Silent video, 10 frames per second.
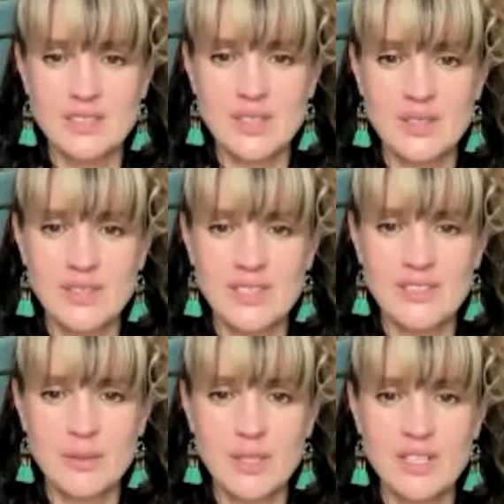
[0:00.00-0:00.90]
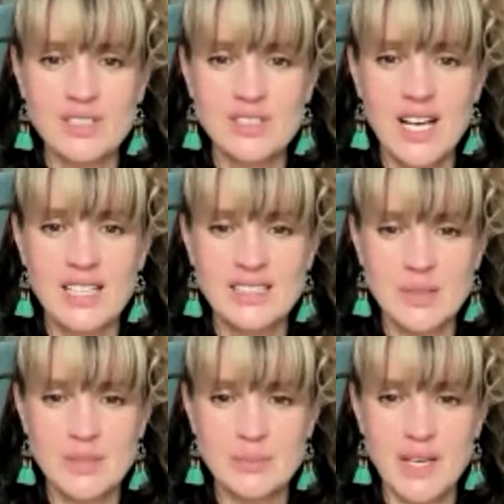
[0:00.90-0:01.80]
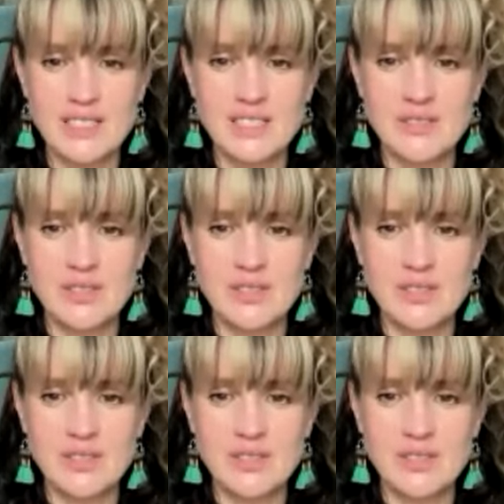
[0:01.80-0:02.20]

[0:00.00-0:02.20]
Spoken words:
So from a non-duality perspective,